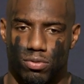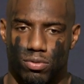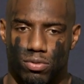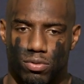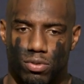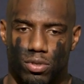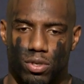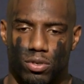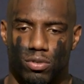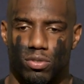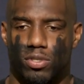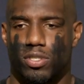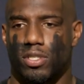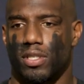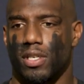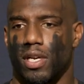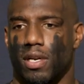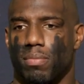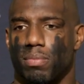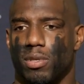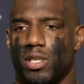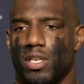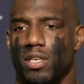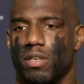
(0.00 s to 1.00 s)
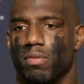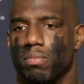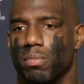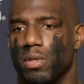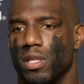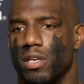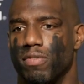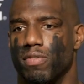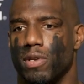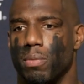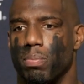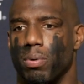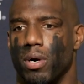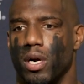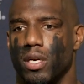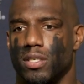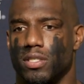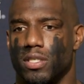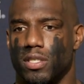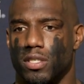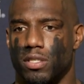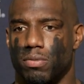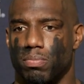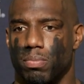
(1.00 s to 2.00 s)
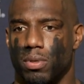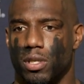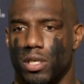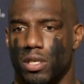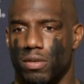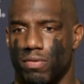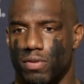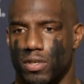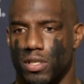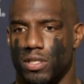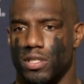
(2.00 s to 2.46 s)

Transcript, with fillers: You know, you just got to believe in the process, believe in